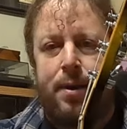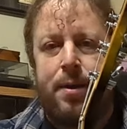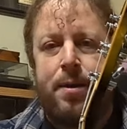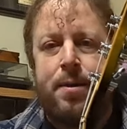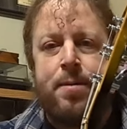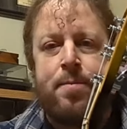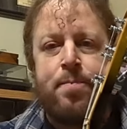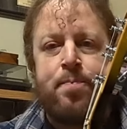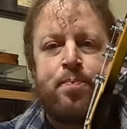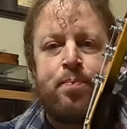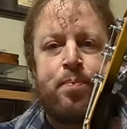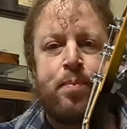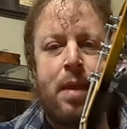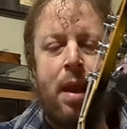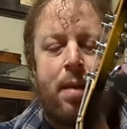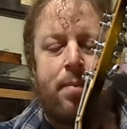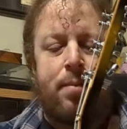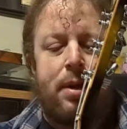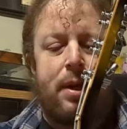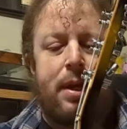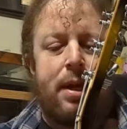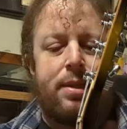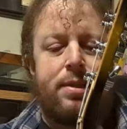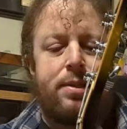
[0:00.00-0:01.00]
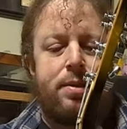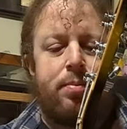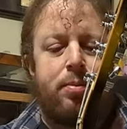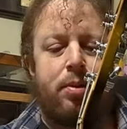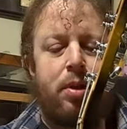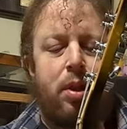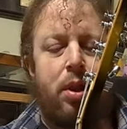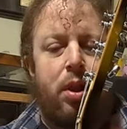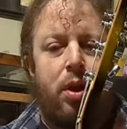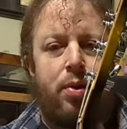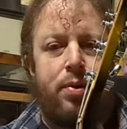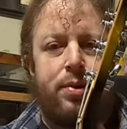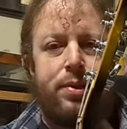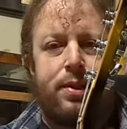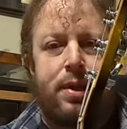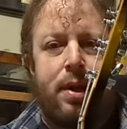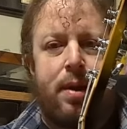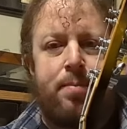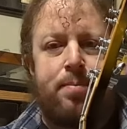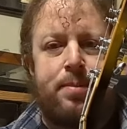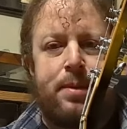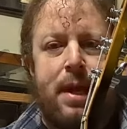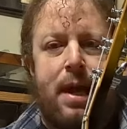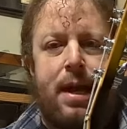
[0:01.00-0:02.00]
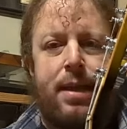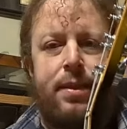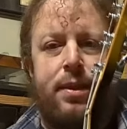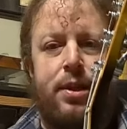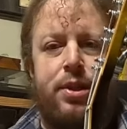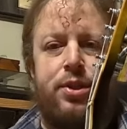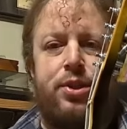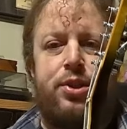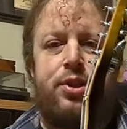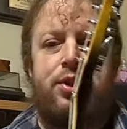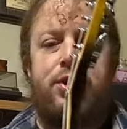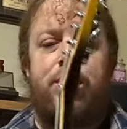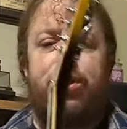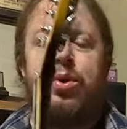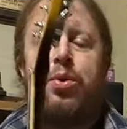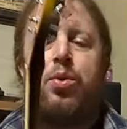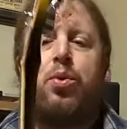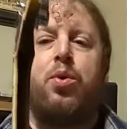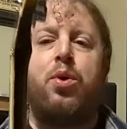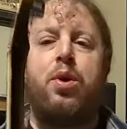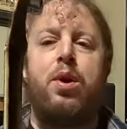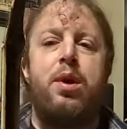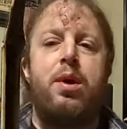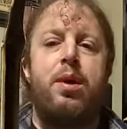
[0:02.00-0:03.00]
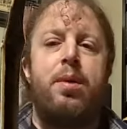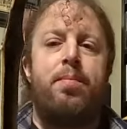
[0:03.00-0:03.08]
I'm going to get some close-ups on this too.